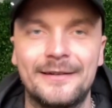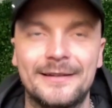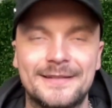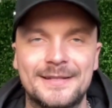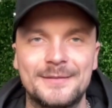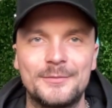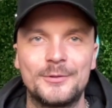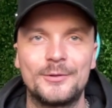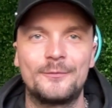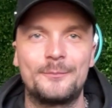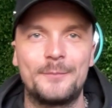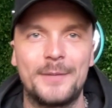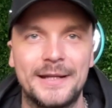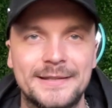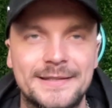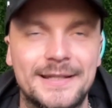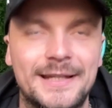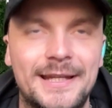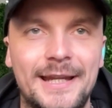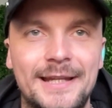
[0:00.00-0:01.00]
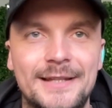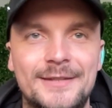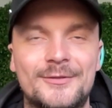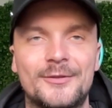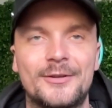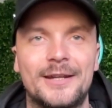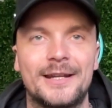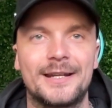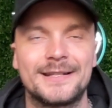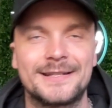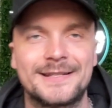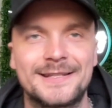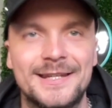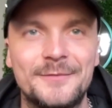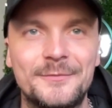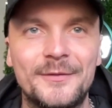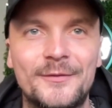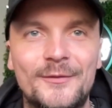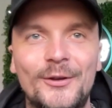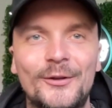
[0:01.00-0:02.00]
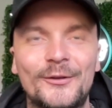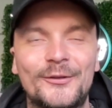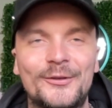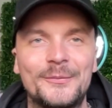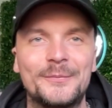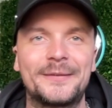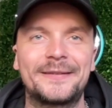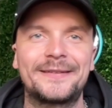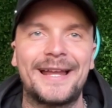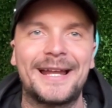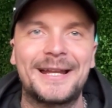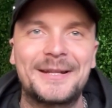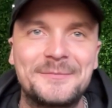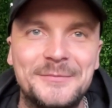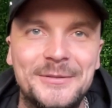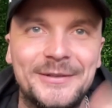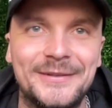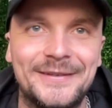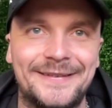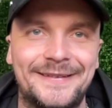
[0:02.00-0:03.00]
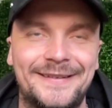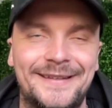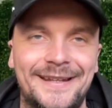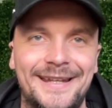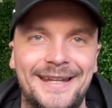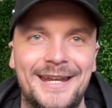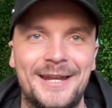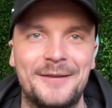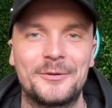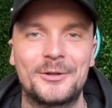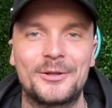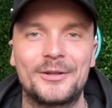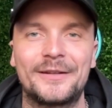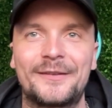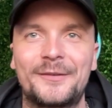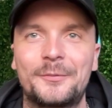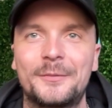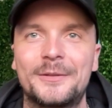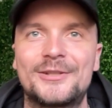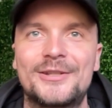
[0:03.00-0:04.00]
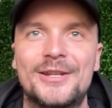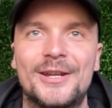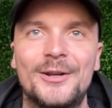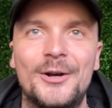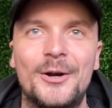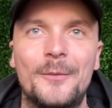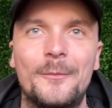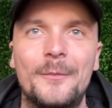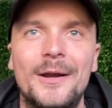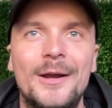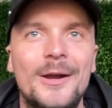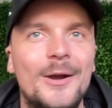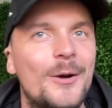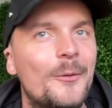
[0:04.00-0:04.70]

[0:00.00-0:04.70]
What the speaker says: I had to move back to get his greatness in. We've got some segments today. We're going to switch it up.